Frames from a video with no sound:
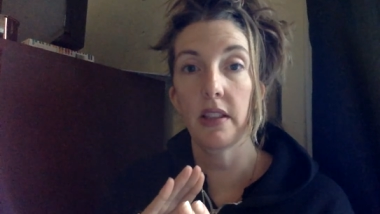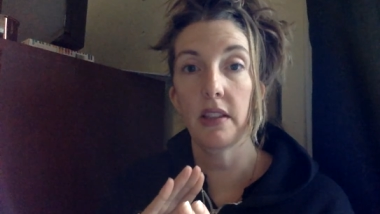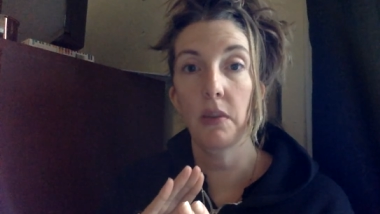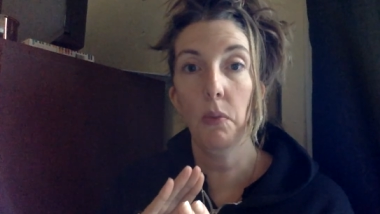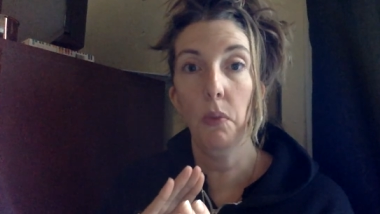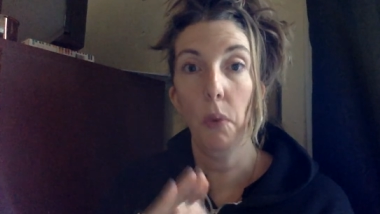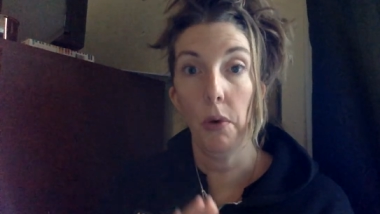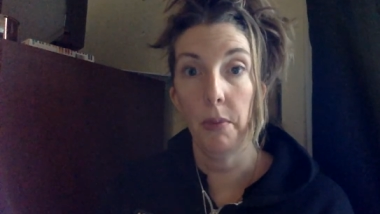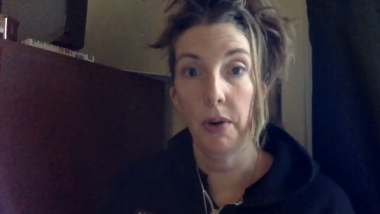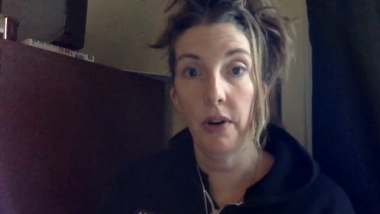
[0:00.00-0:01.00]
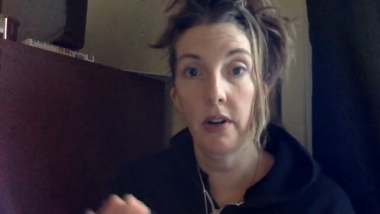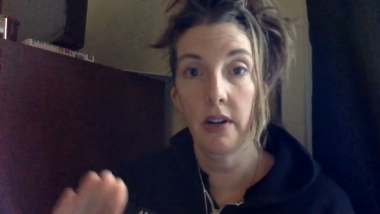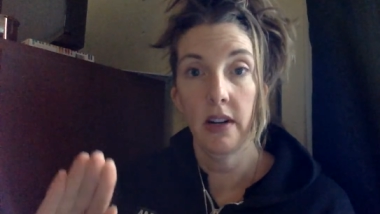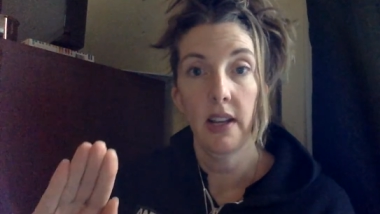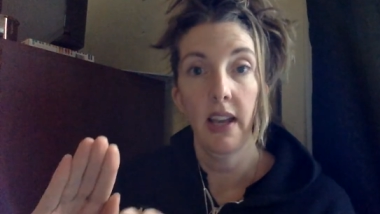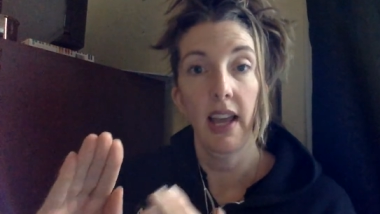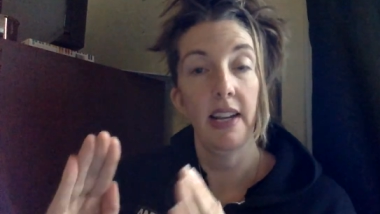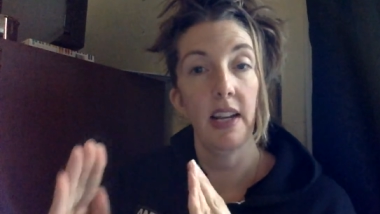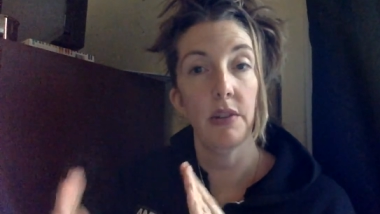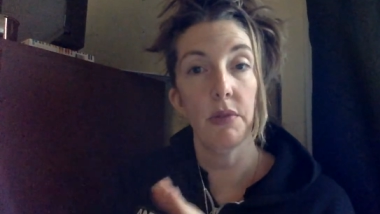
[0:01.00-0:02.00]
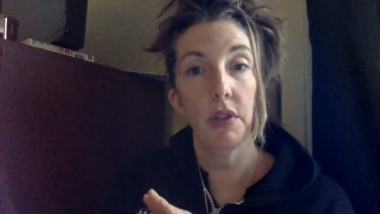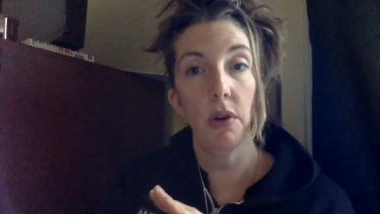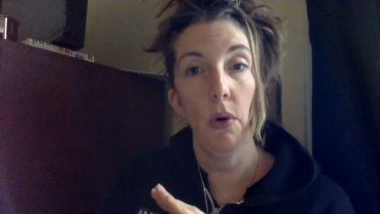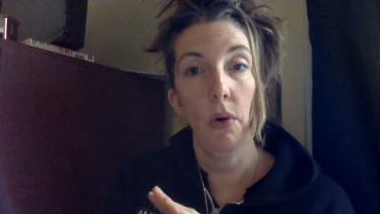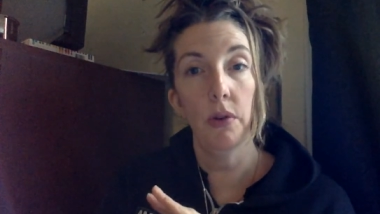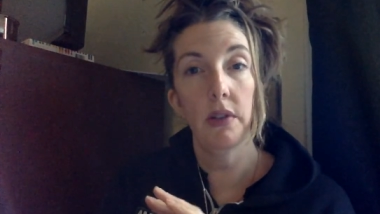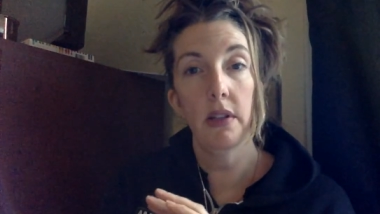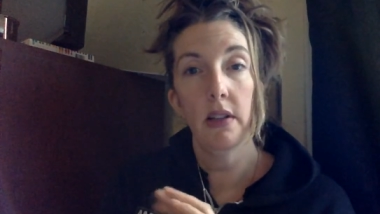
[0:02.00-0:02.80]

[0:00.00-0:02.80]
the warmer and end with the cold.